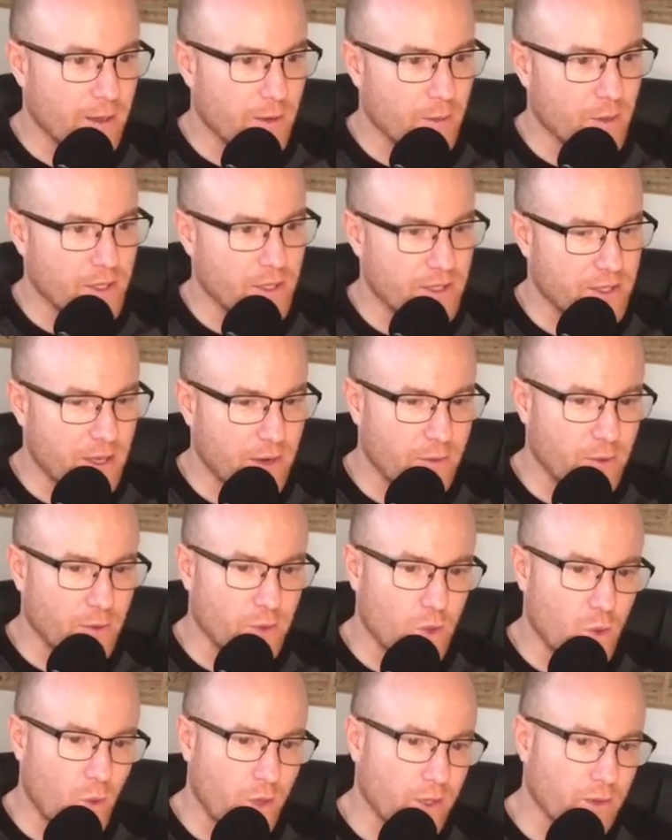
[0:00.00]
with several
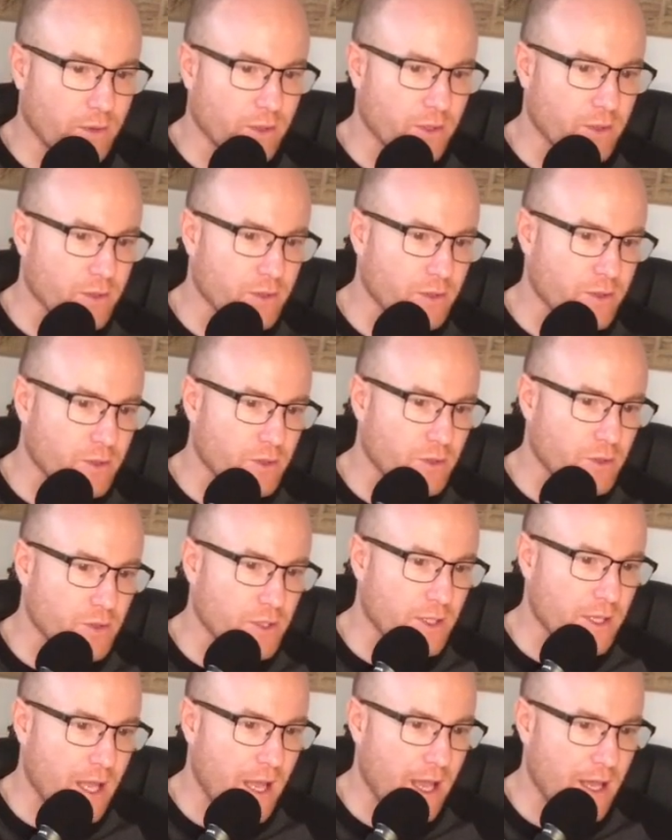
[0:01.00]
Twitter users
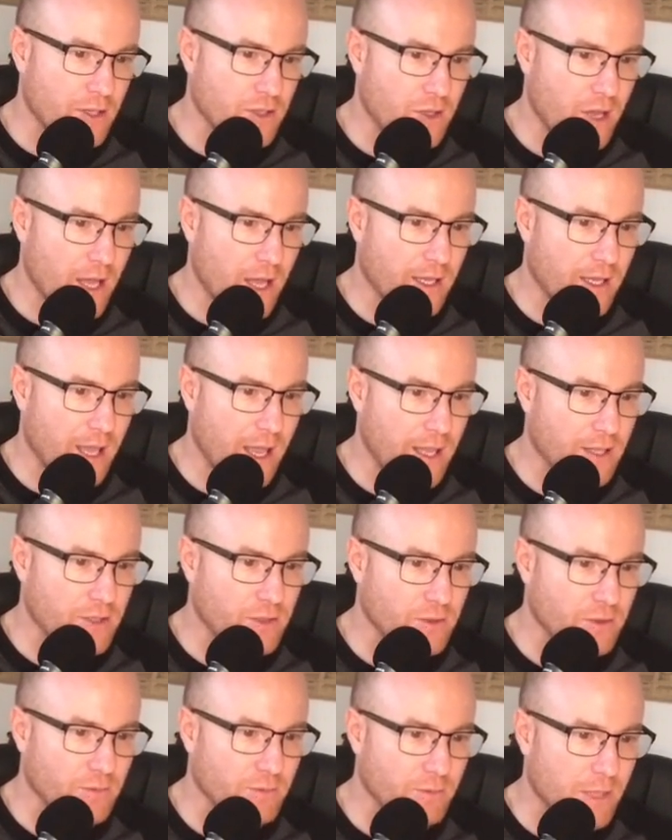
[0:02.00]
using the hashtag
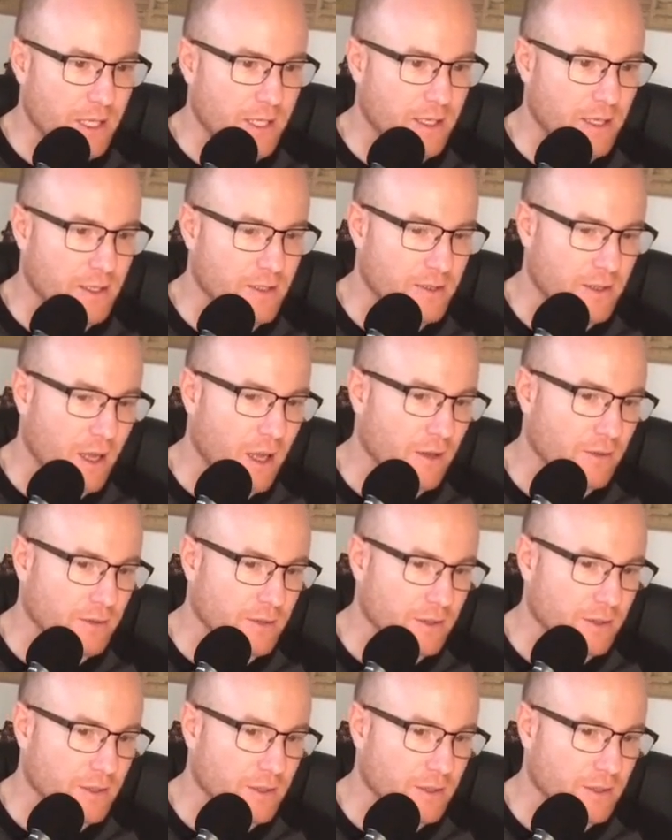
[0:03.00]
#CancelMykaStauffer.